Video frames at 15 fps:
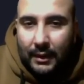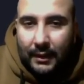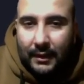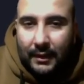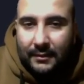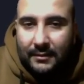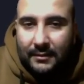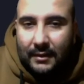
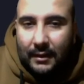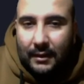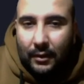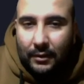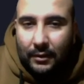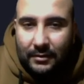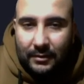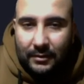get the
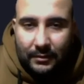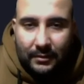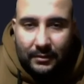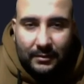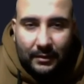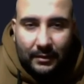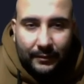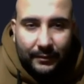auth user
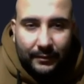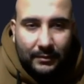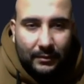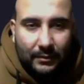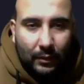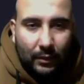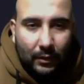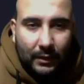service,
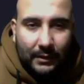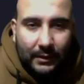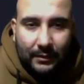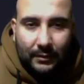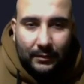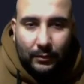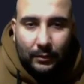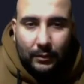all I
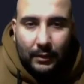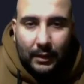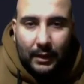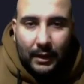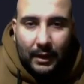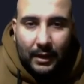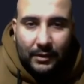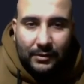do,
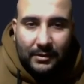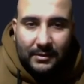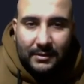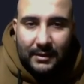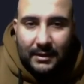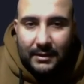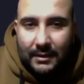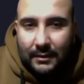I just
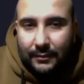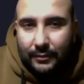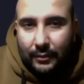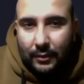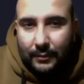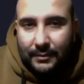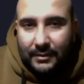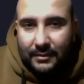get it
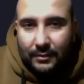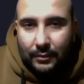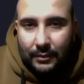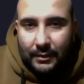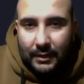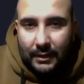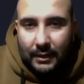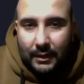from this
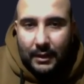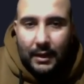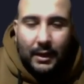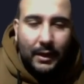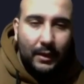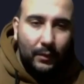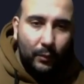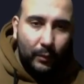container.
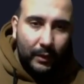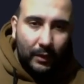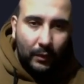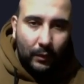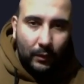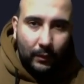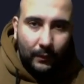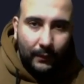Here we go.
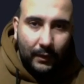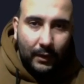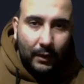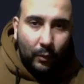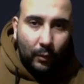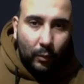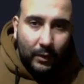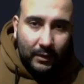
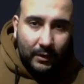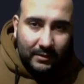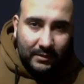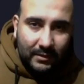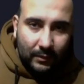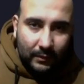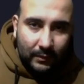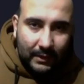Where is
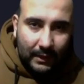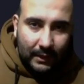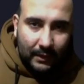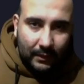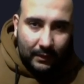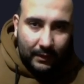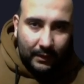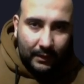the
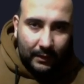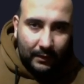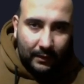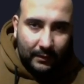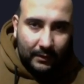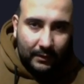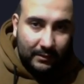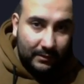container here?
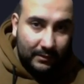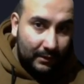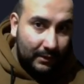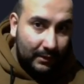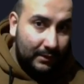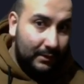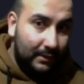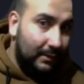
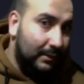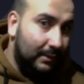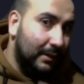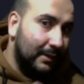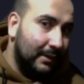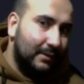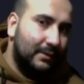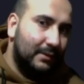It
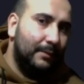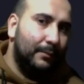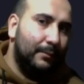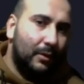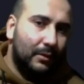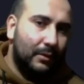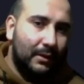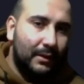doesn't
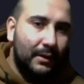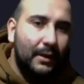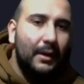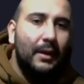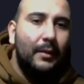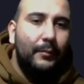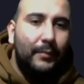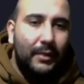import it
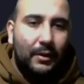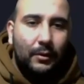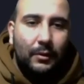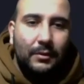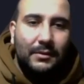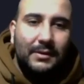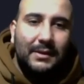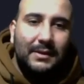
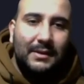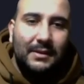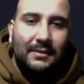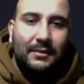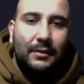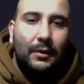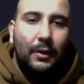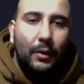because it
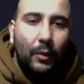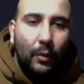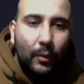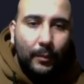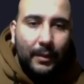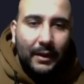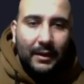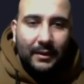is
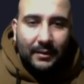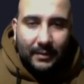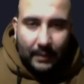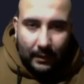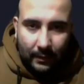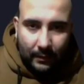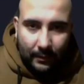globally there.